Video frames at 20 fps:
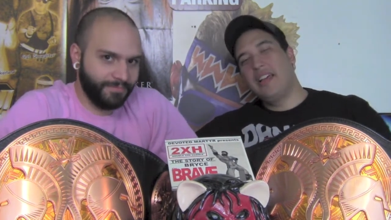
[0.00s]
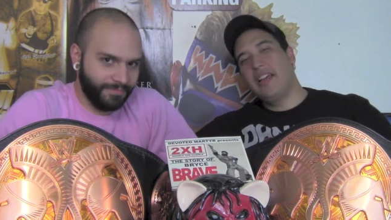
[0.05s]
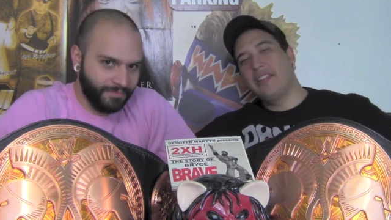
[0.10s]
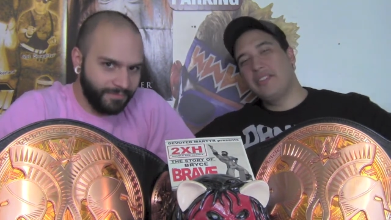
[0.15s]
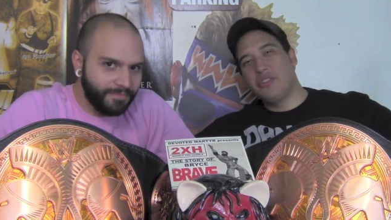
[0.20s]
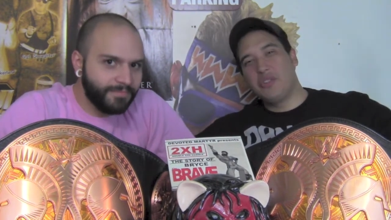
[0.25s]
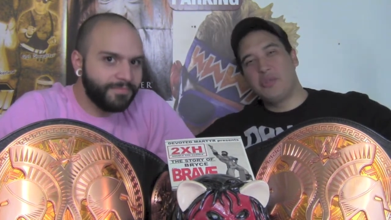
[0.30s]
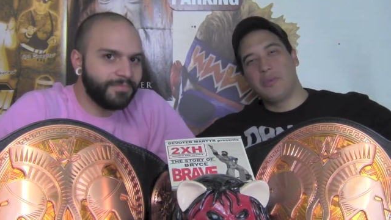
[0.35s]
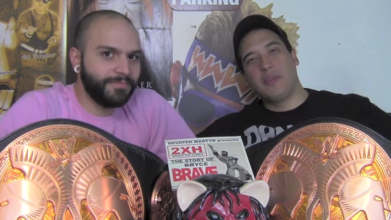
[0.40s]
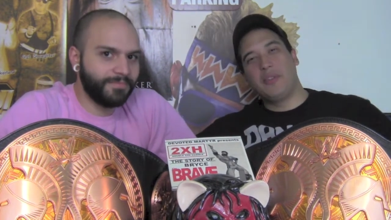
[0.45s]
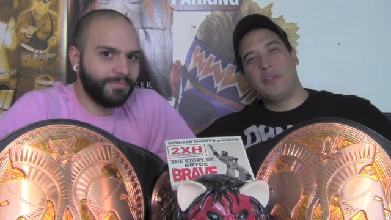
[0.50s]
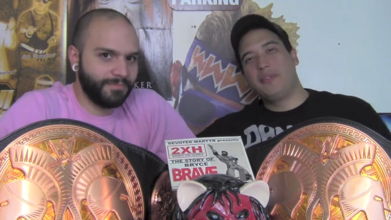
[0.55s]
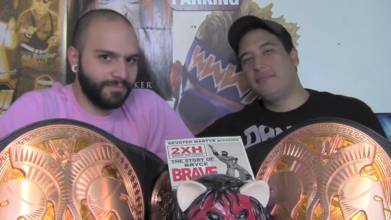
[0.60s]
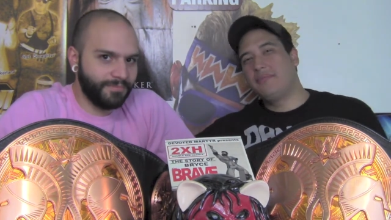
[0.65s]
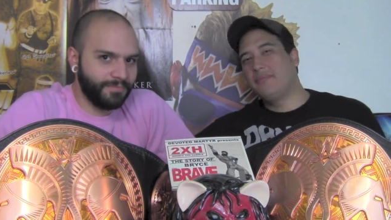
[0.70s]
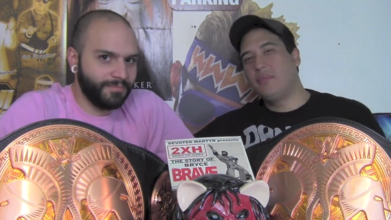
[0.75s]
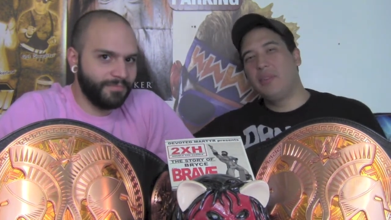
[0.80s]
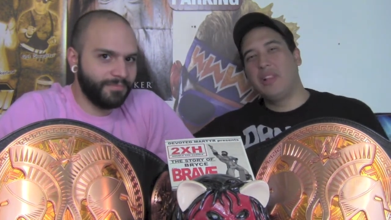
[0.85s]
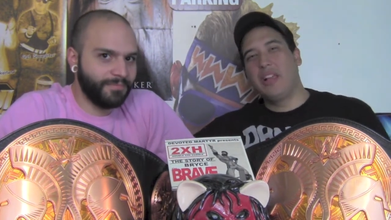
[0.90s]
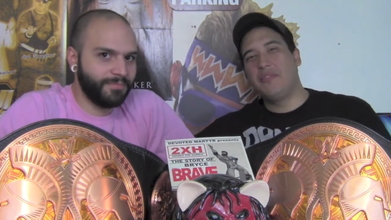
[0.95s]
Speaker 1: As usual,
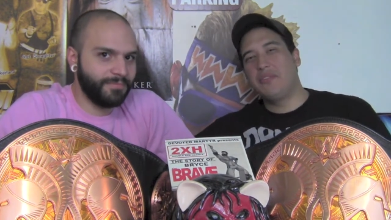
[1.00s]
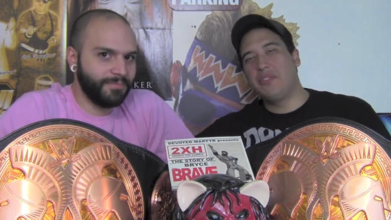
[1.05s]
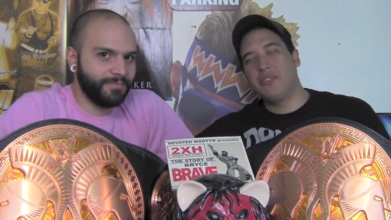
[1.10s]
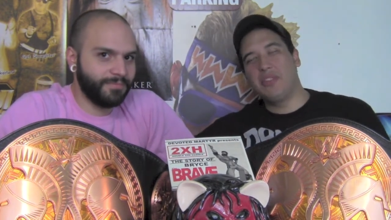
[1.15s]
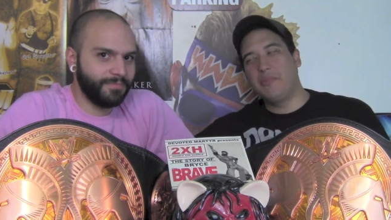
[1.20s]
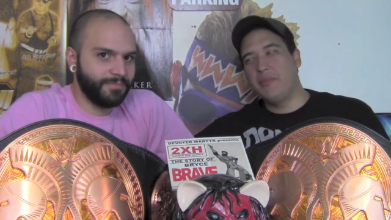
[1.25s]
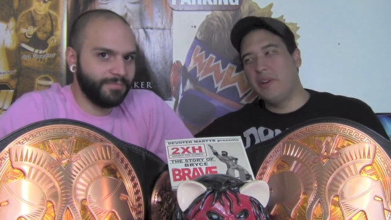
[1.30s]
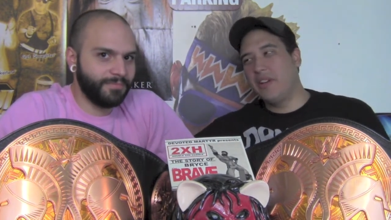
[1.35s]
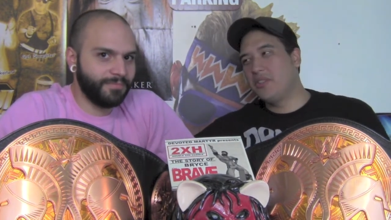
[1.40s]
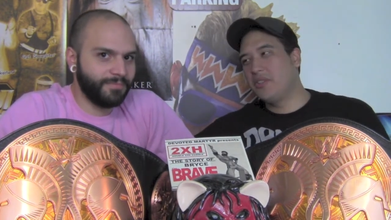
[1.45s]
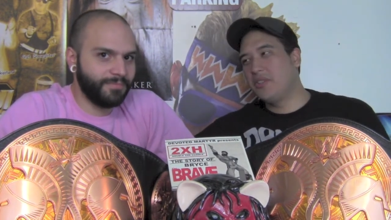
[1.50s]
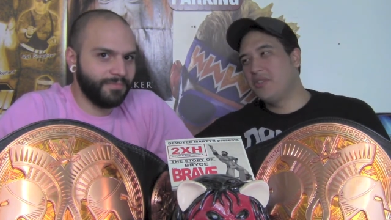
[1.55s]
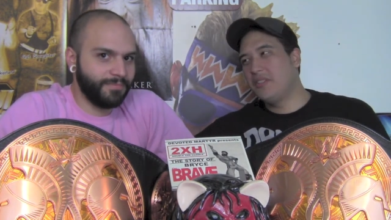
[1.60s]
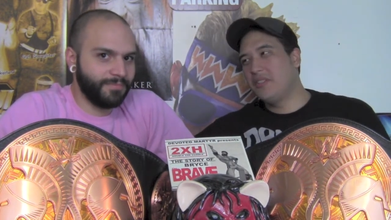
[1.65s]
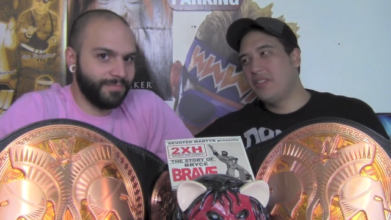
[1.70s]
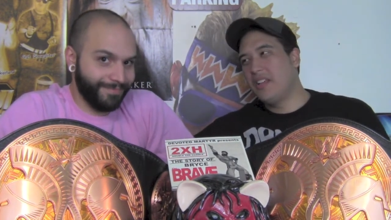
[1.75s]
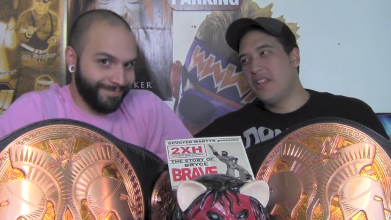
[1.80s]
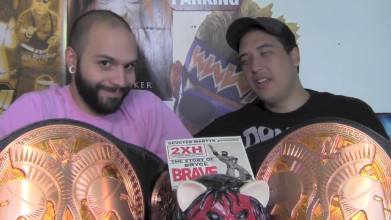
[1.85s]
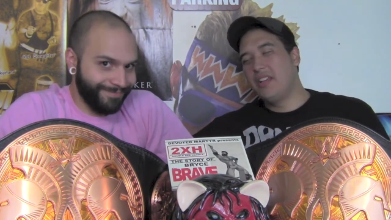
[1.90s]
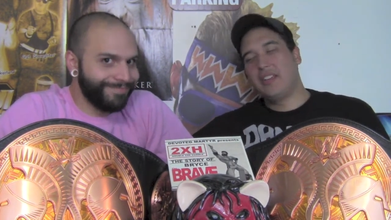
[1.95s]
we love you so much.
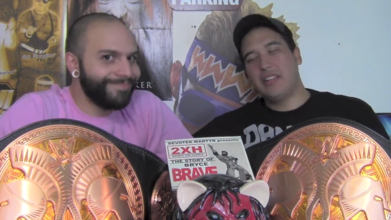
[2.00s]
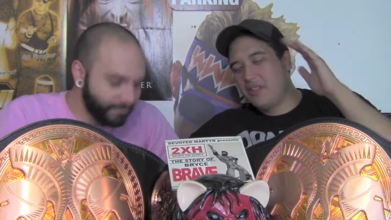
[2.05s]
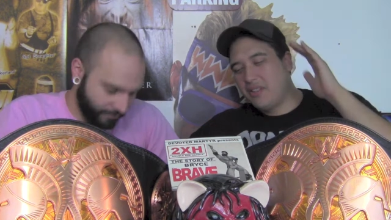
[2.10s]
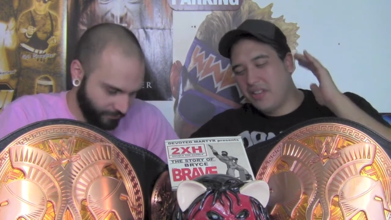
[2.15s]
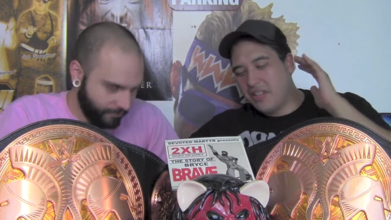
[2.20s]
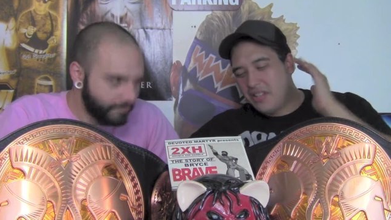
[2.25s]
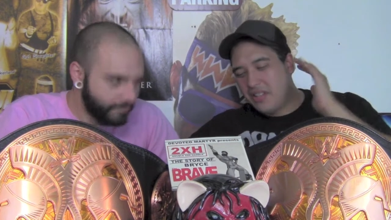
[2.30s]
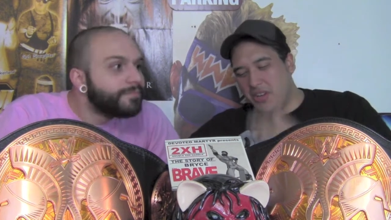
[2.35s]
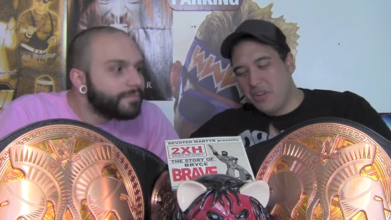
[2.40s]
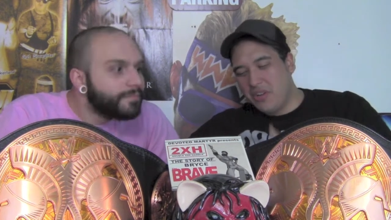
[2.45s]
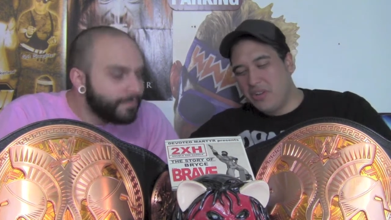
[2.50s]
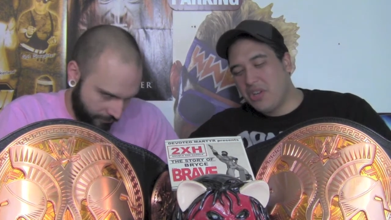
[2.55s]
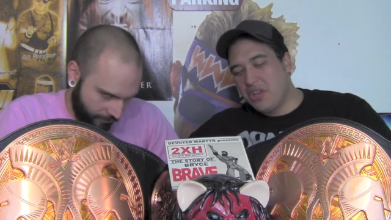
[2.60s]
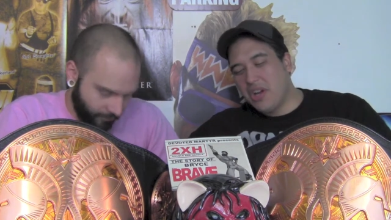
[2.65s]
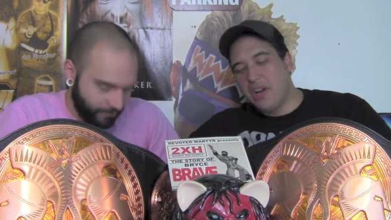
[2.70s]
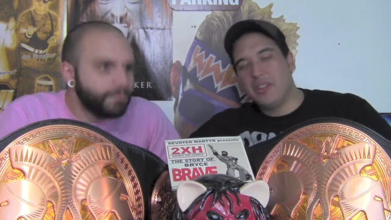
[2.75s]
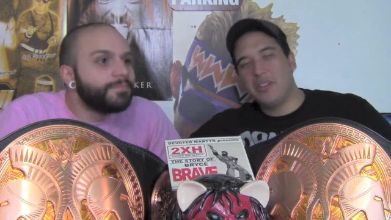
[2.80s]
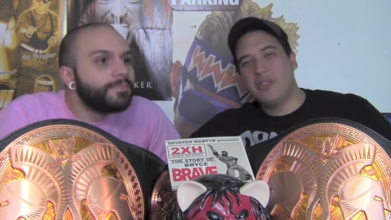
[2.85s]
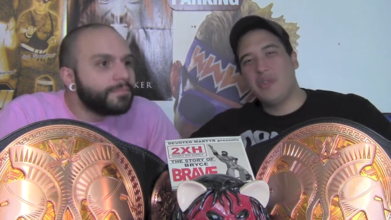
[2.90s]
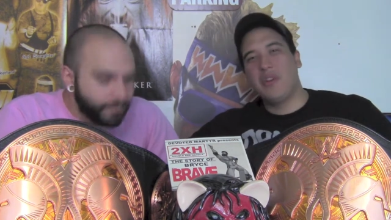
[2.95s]
Continue
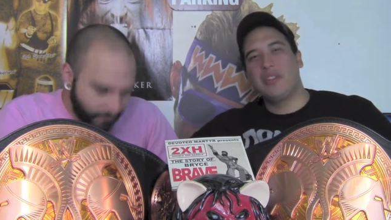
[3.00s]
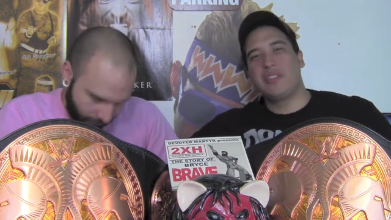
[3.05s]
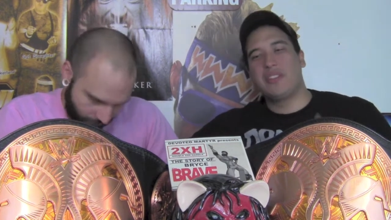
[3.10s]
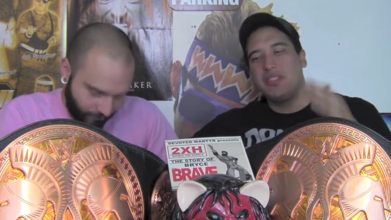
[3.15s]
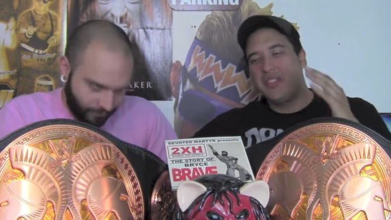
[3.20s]
talking to us.